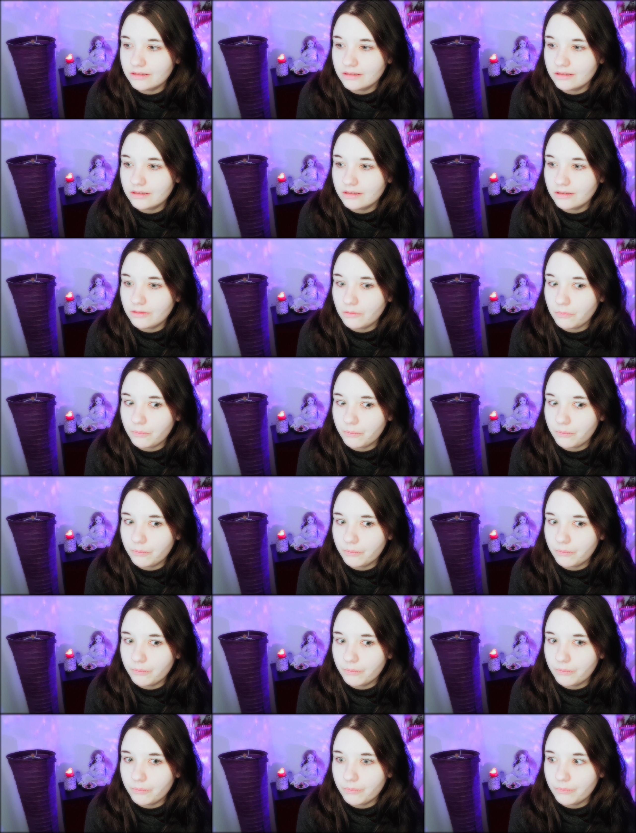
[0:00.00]

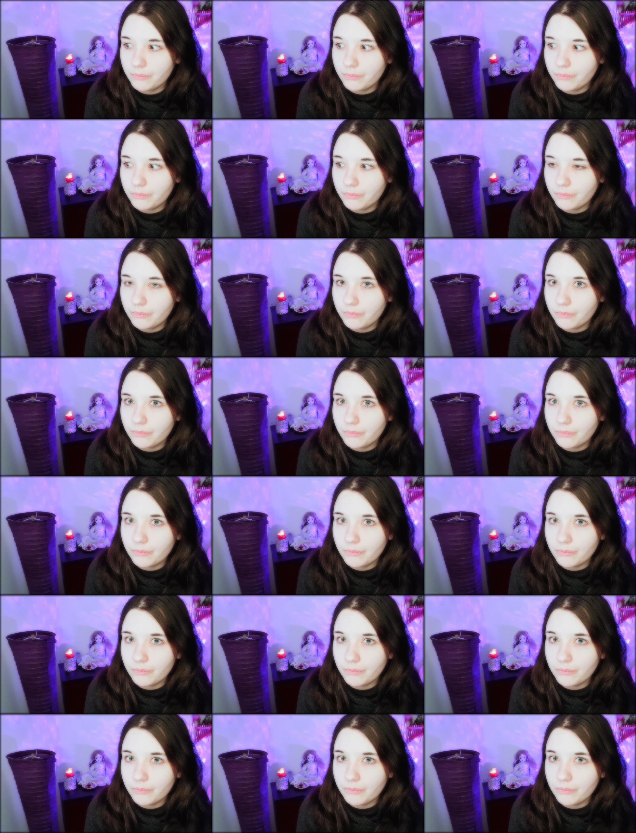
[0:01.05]
Nobody speaks.